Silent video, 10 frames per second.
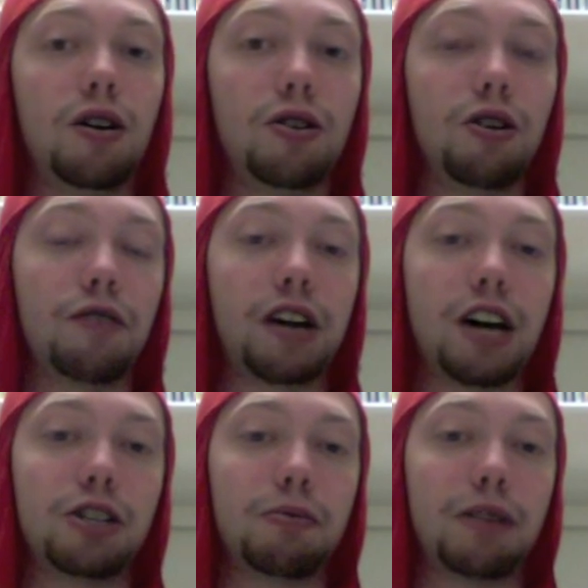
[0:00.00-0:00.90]

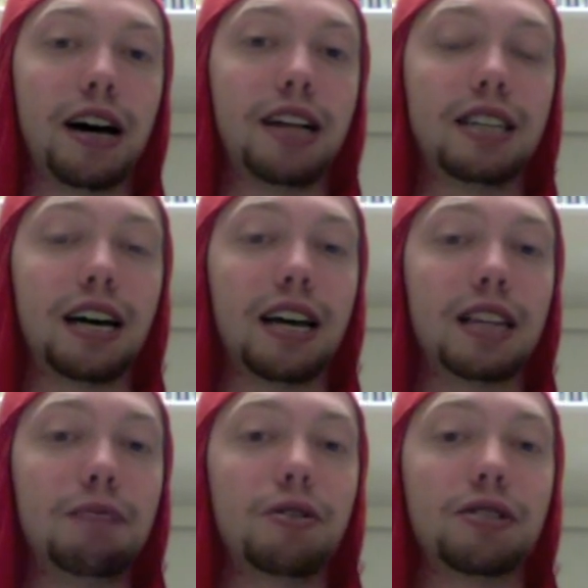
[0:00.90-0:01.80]
notification appliance and the
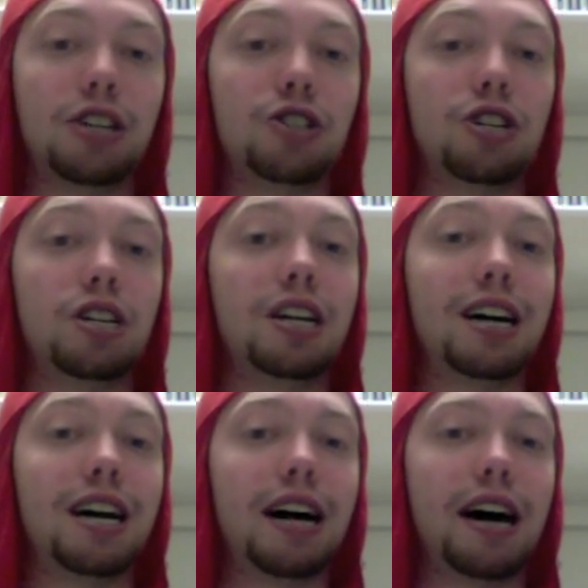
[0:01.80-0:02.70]
pull station
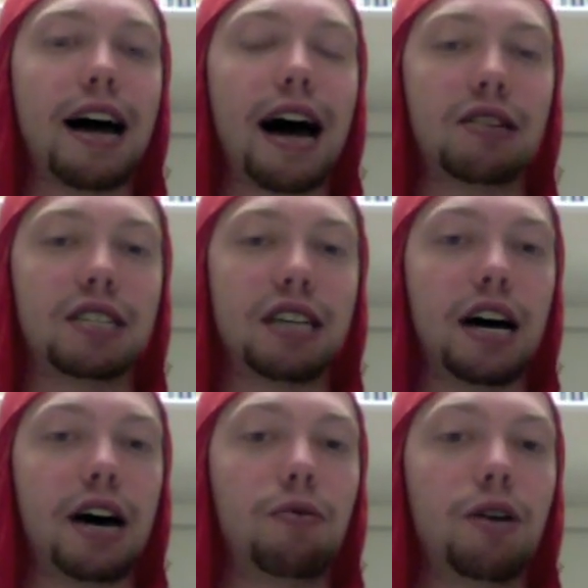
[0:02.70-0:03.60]

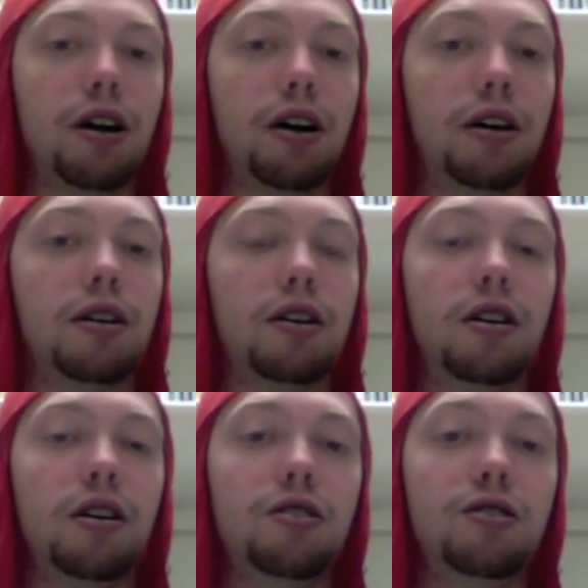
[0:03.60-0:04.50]
outside where
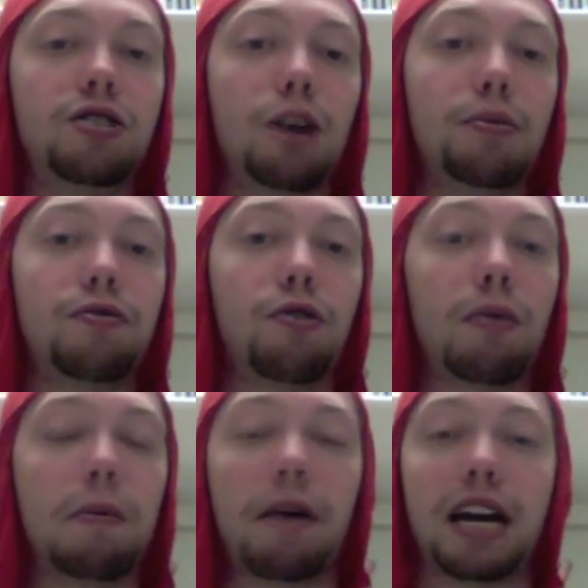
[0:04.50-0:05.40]
you saw before,
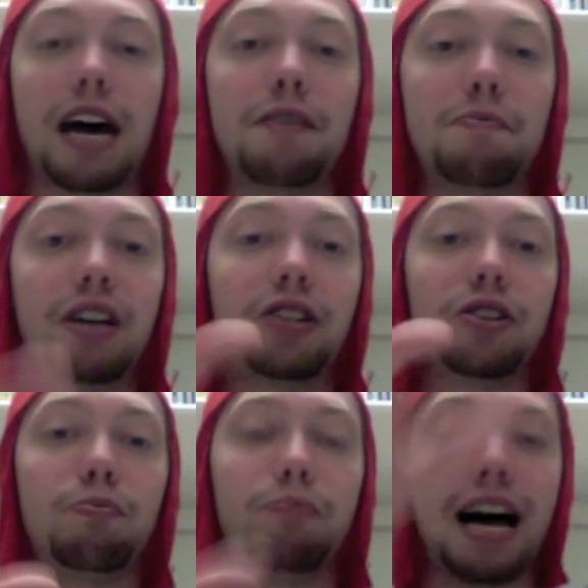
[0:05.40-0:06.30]
but I'm not going to have that big
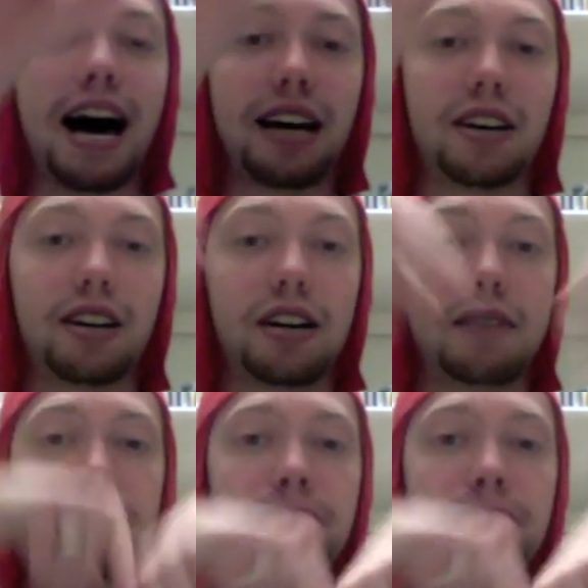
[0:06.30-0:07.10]
little black uh,